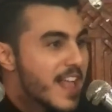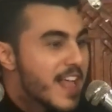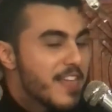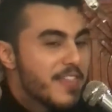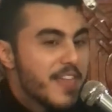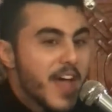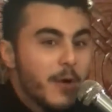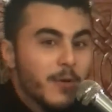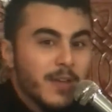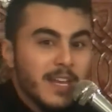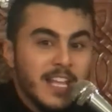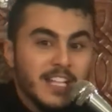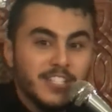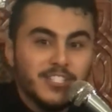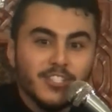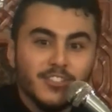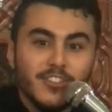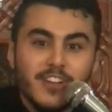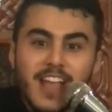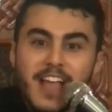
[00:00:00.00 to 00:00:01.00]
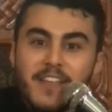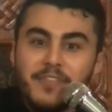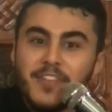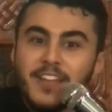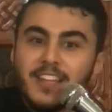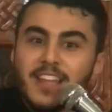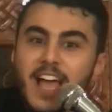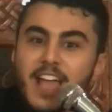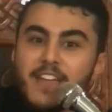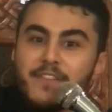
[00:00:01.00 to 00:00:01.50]
That we need to look at the
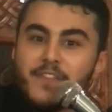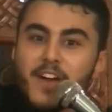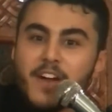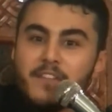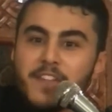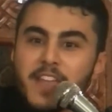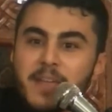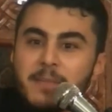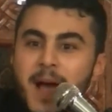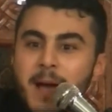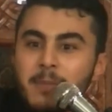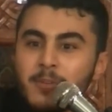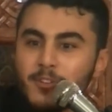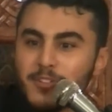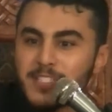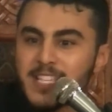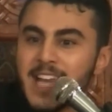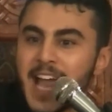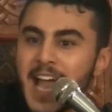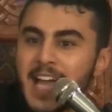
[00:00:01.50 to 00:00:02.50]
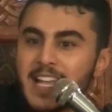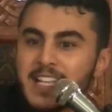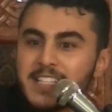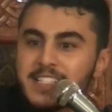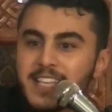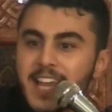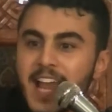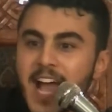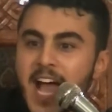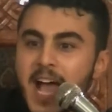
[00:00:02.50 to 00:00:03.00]
life of Imam Hussain alayhi
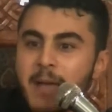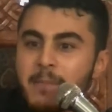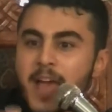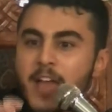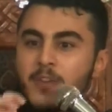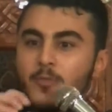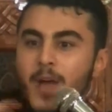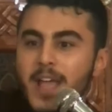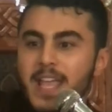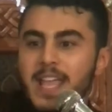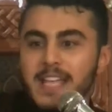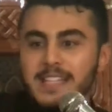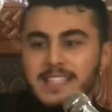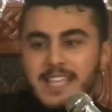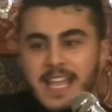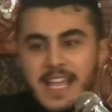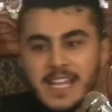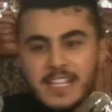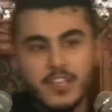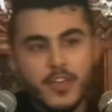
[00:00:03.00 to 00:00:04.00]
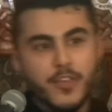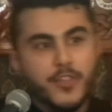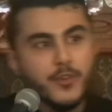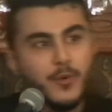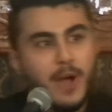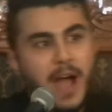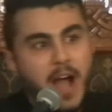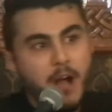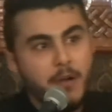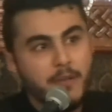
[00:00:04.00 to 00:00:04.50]
salam and what he did
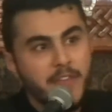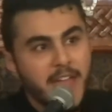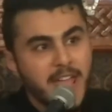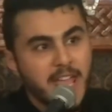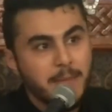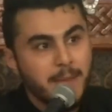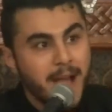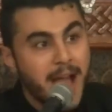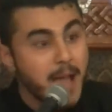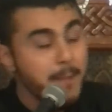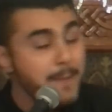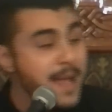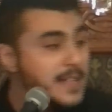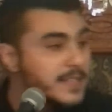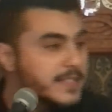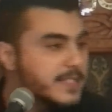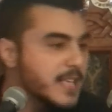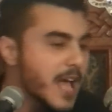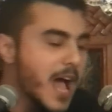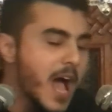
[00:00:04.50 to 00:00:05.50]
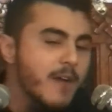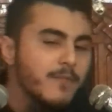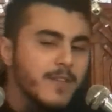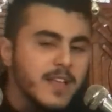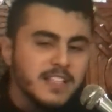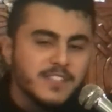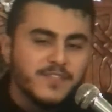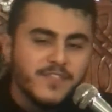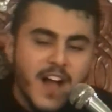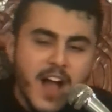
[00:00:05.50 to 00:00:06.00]
throughout the imamat of
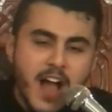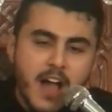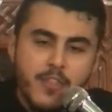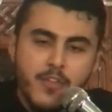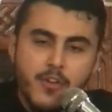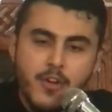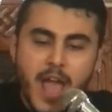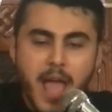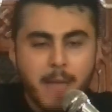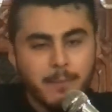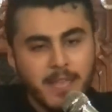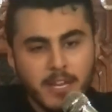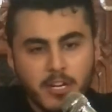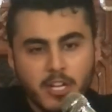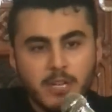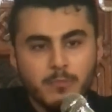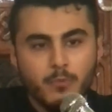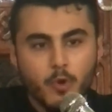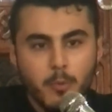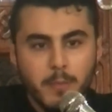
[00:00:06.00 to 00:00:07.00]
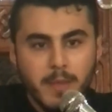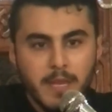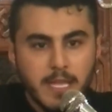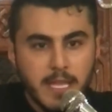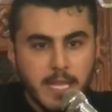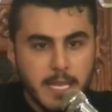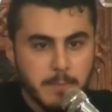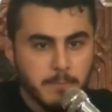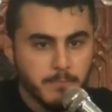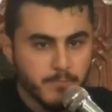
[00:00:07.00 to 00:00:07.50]
his father, Amir
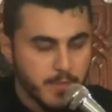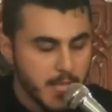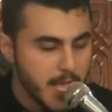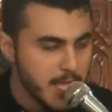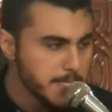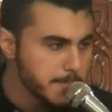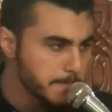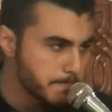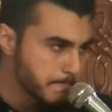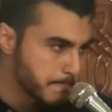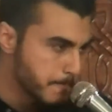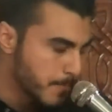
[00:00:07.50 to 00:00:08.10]
al-Mu'mineen. Yes?